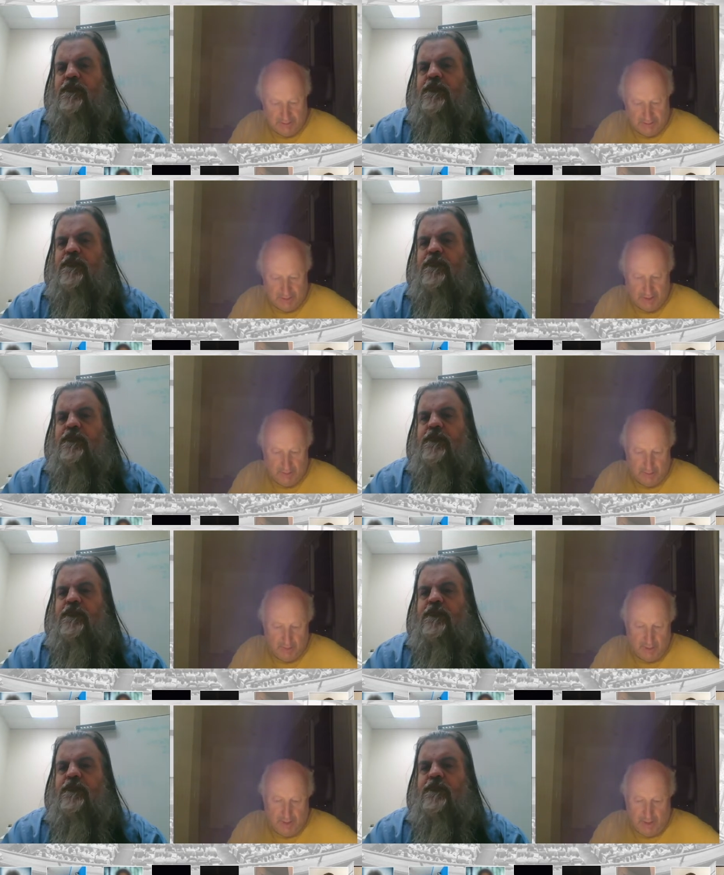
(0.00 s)
Speaker 1: higher
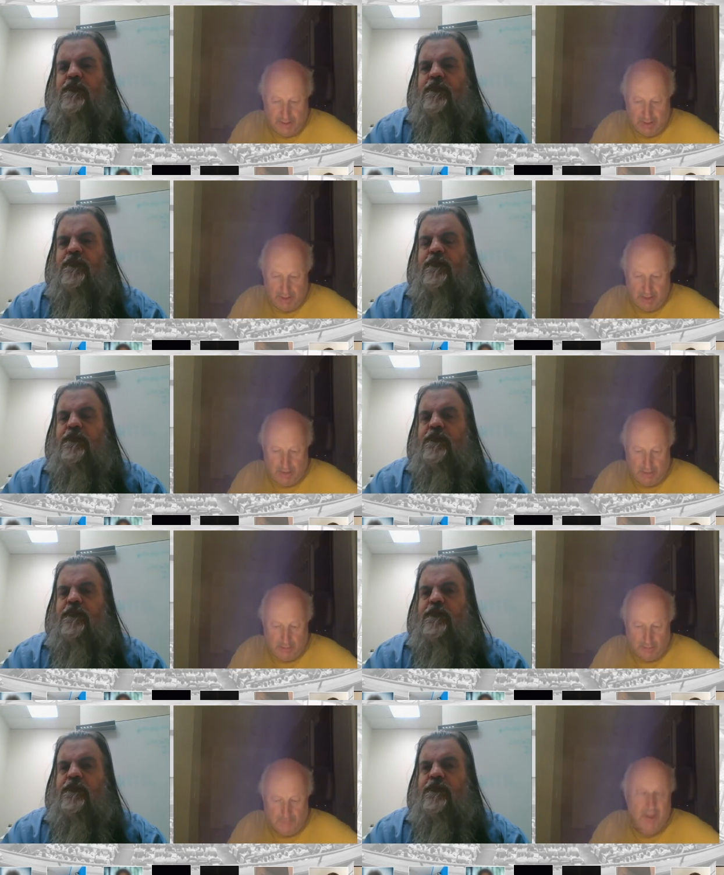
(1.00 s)
in, in
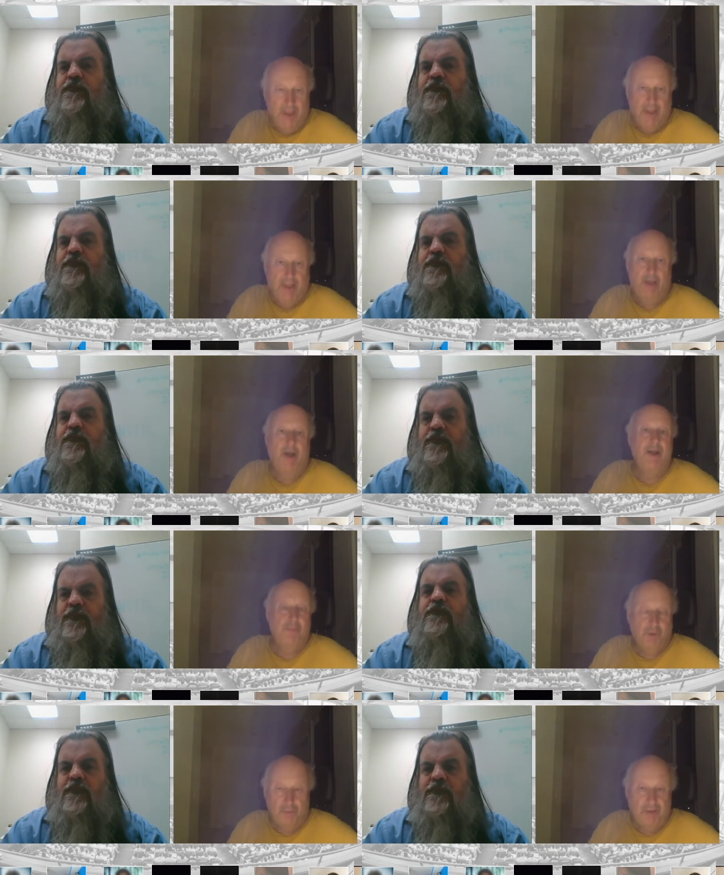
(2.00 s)
Europe,
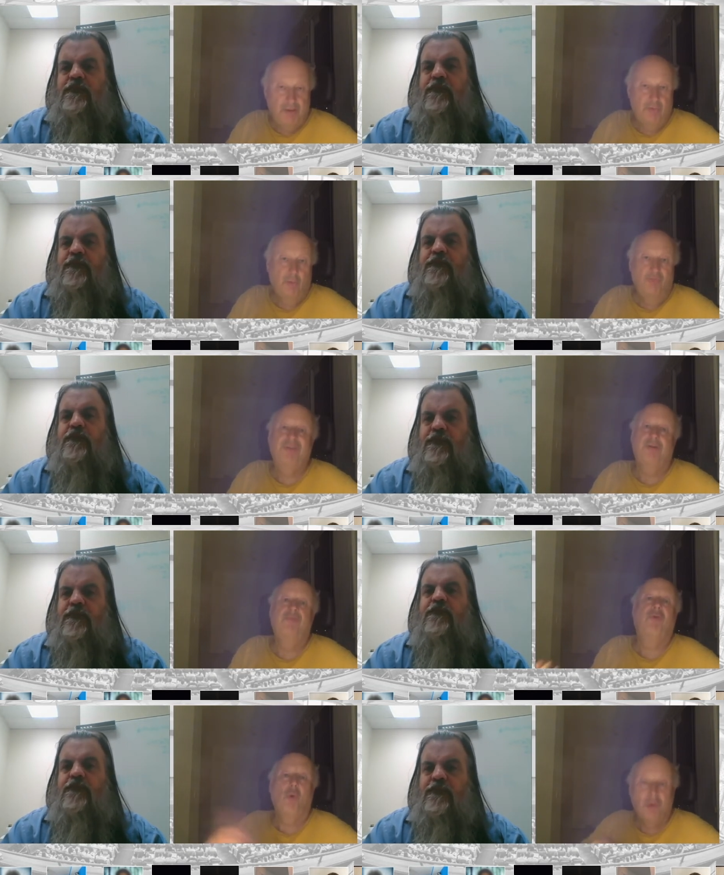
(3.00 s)
unemployment has also
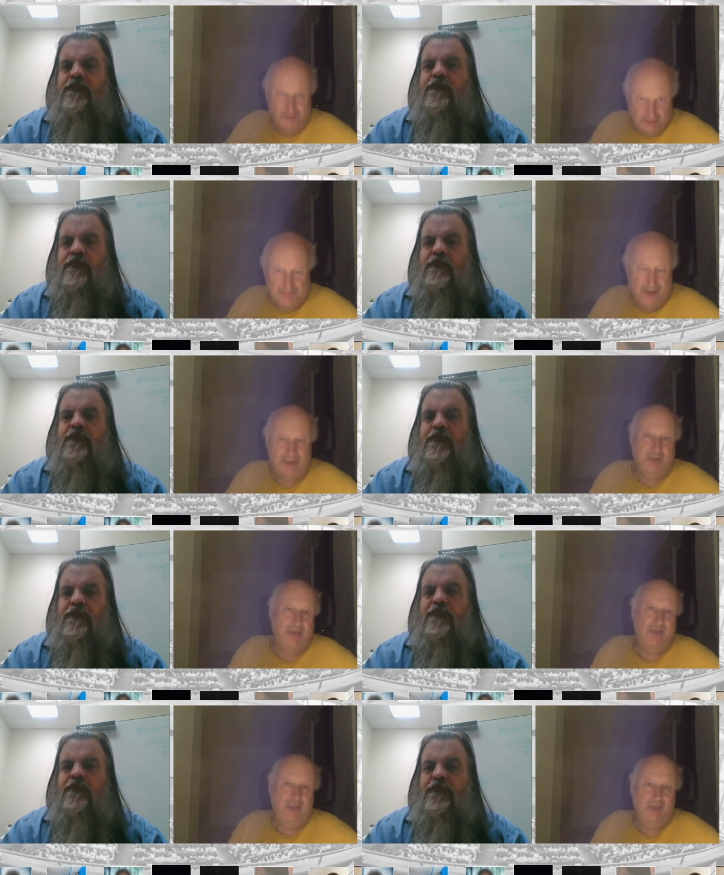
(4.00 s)
fallen
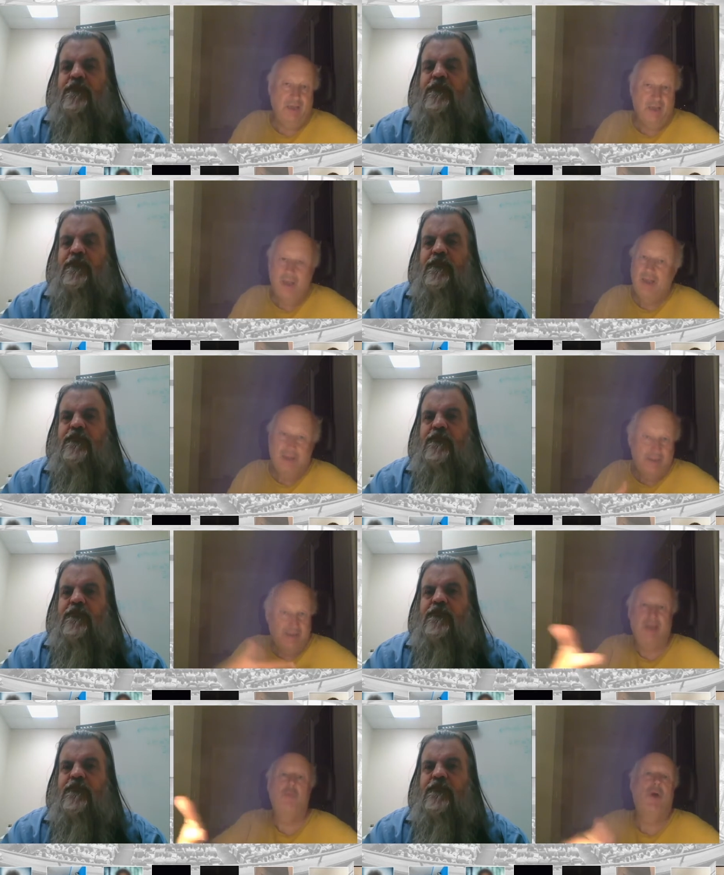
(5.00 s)
dramatically here in the
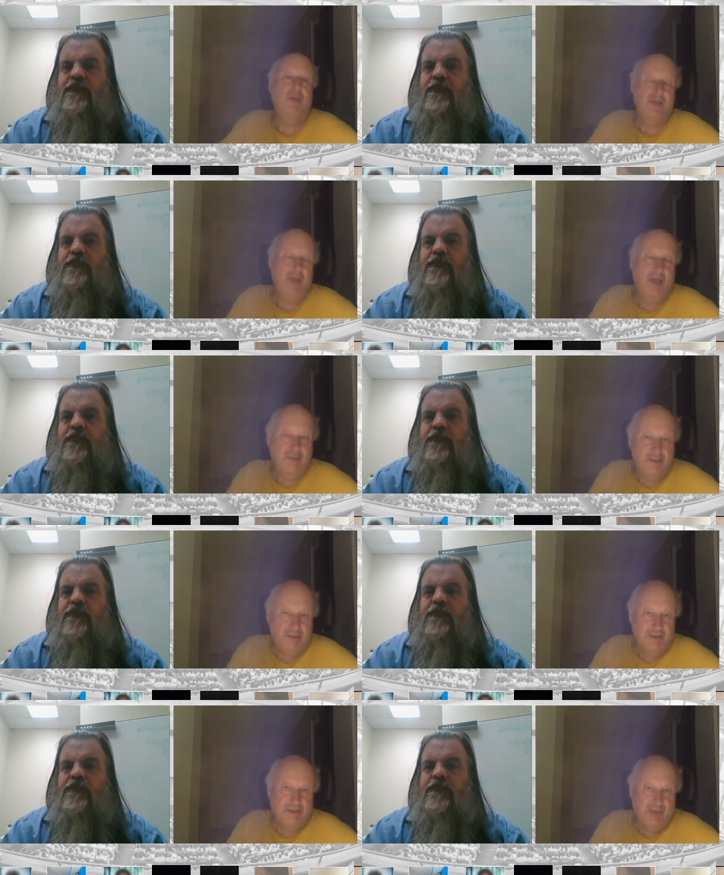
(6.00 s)
same way that it has in
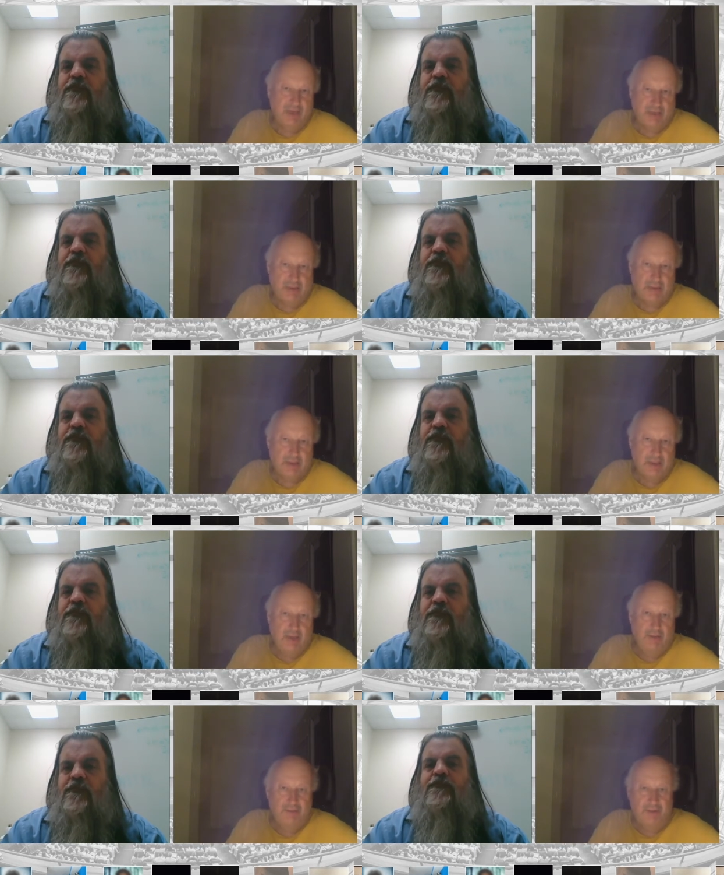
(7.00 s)
the States.
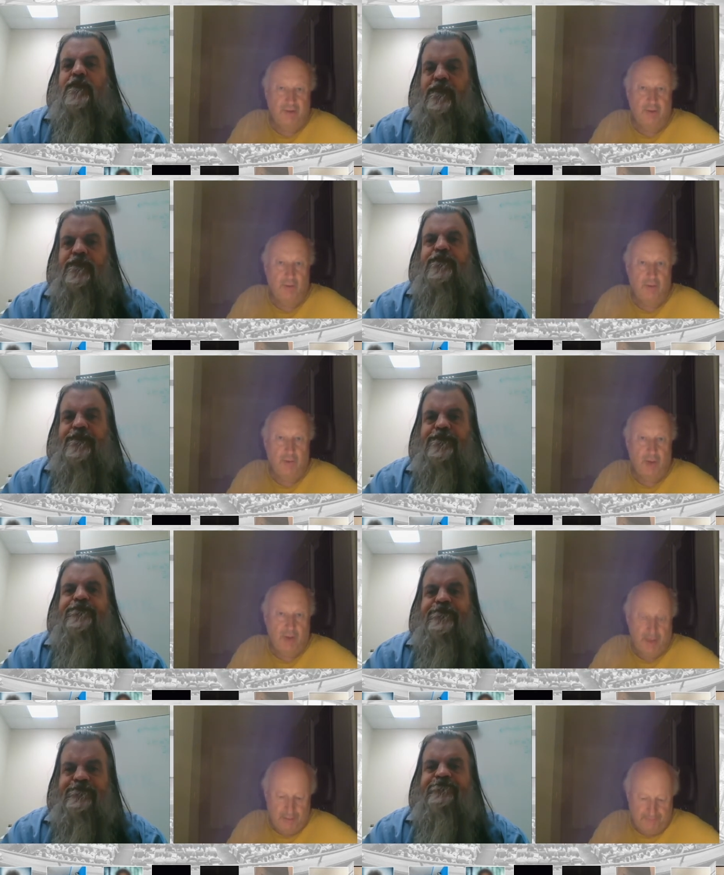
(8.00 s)
So
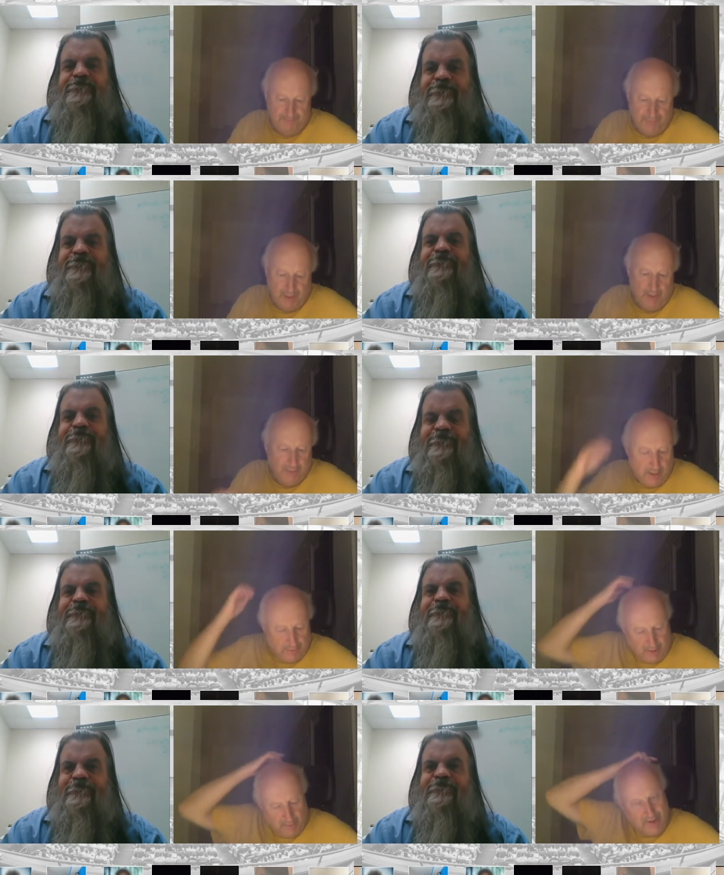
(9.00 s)
um, that
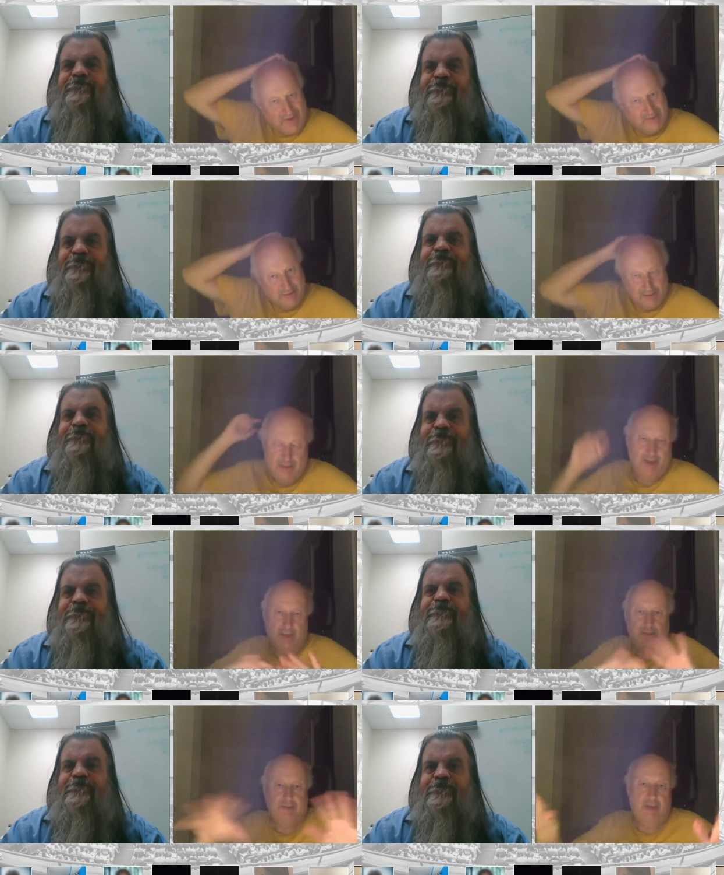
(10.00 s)
there isn't
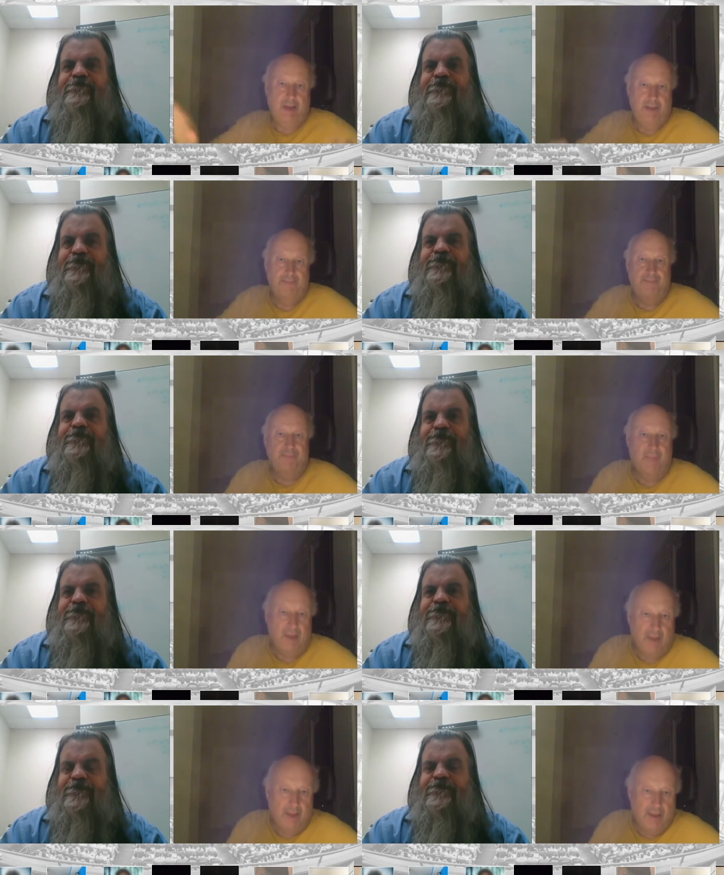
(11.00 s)
that um,
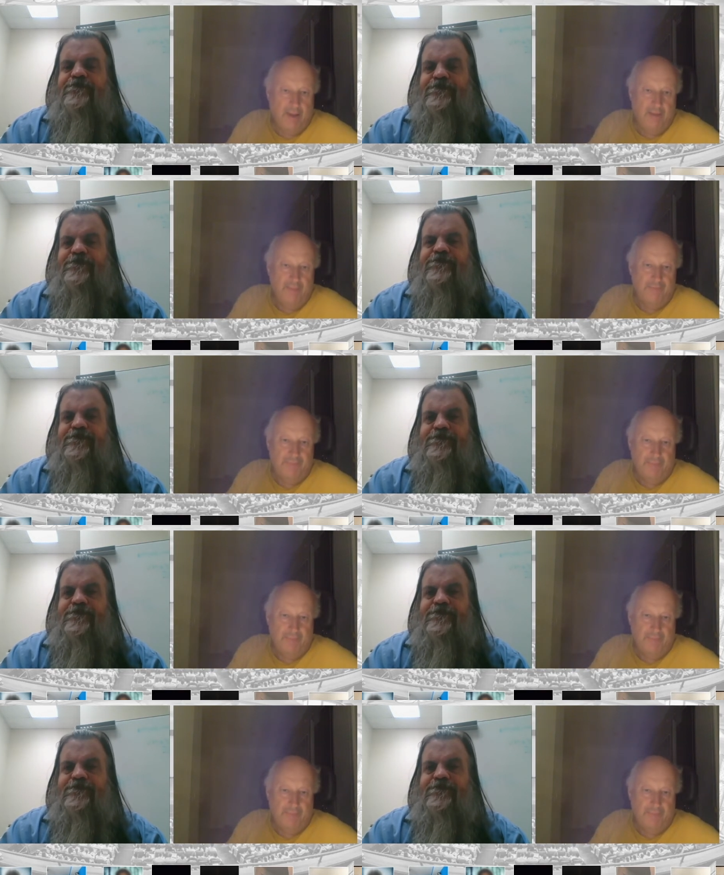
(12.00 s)
um